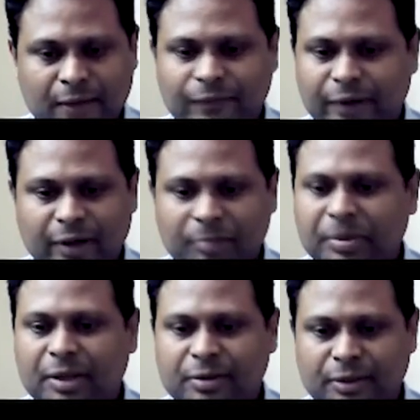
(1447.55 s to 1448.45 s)
configuring
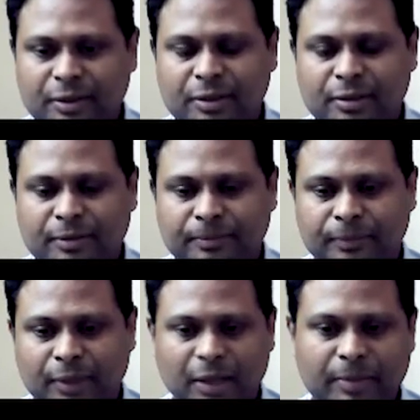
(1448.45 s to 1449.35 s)
PLCs,
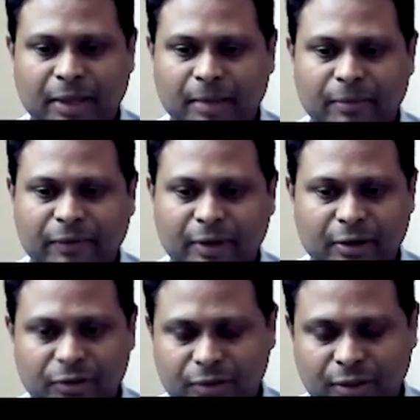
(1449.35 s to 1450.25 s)
and I became a field
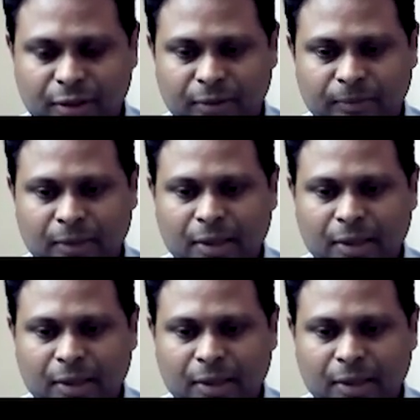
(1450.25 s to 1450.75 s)
engineer,